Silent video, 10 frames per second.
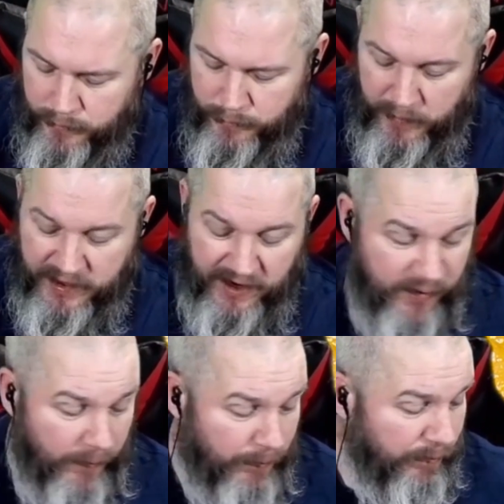because
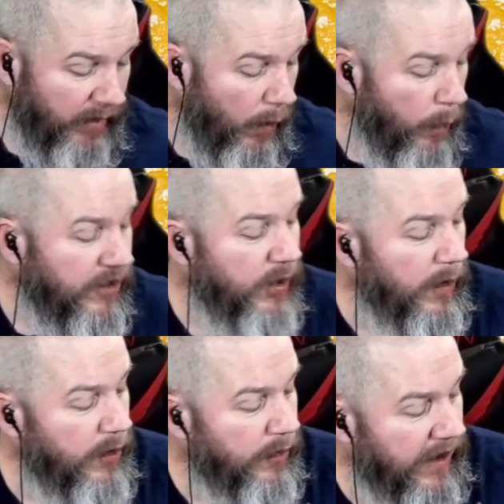we're
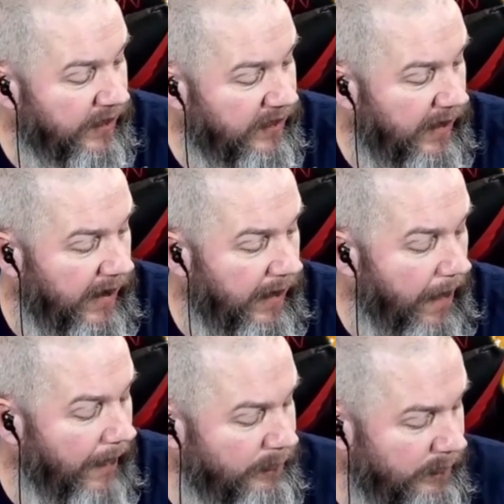showing you things,
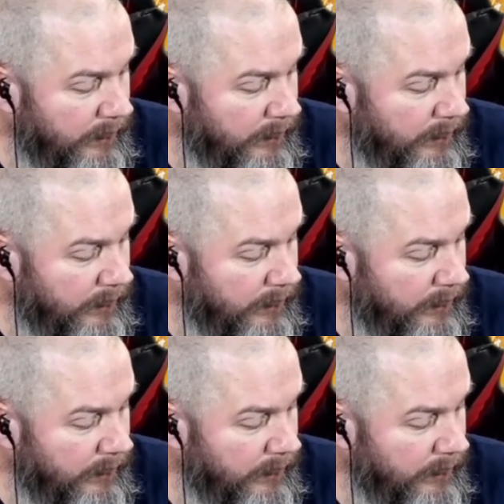the